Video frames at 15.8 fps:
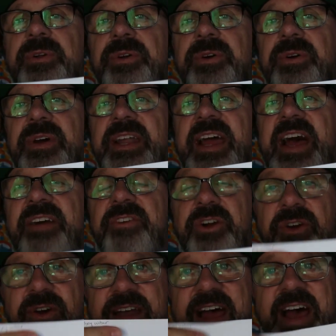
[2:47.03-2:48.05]
through and they have a
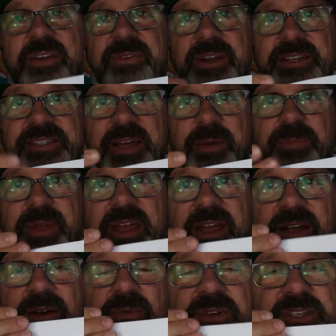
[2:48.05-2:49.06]
good address up
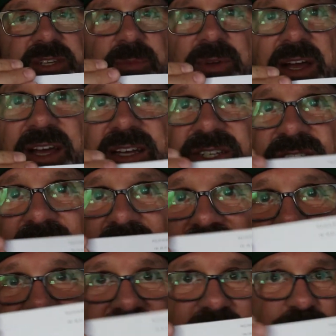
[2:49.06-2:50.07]
here, which I'm not going to share
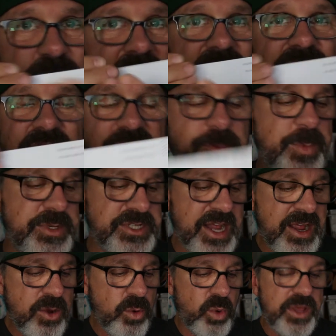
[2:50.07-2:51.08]
because that's private information.
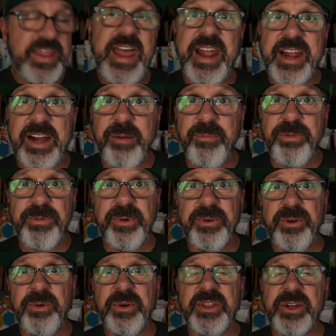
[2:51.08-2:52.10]
When they come
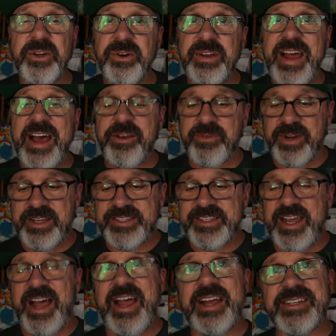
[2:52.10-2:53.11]
through with a good
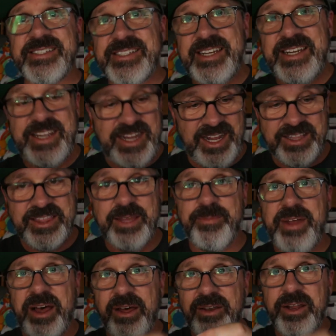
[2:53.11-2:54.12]
address, I actually cut
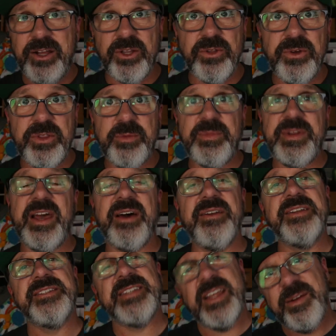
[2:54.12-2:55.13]
them out and glue them
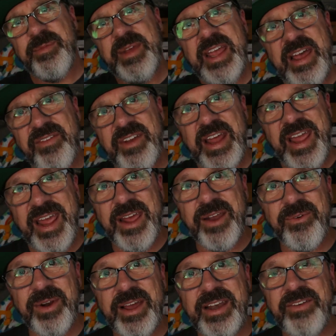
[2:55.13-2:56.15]
down instead of me having to
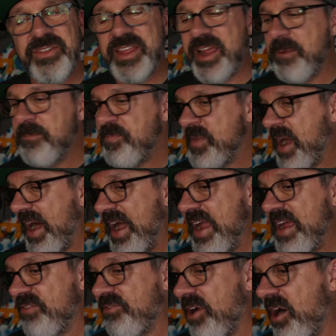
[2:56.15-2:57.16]
handwrite everything. I
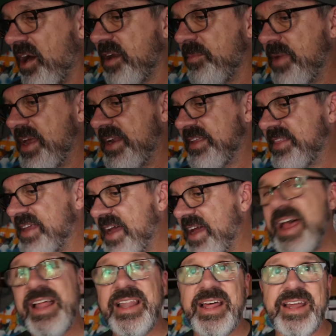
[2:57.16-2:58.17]
have automated the
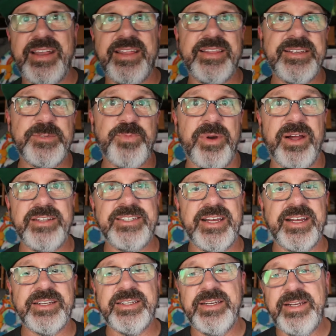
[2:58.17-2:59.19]
hell out of this
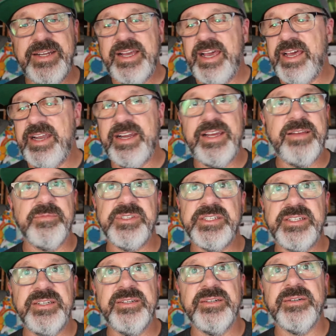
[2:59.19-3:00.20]
project and I am
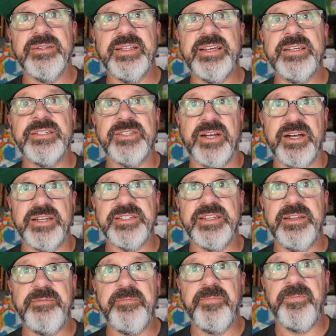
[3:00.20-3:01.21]
still
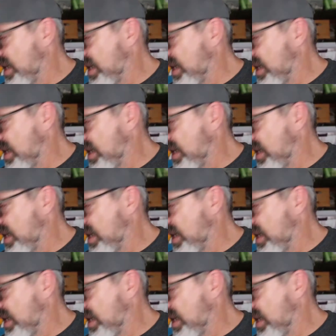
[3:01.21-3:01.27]
exhausted.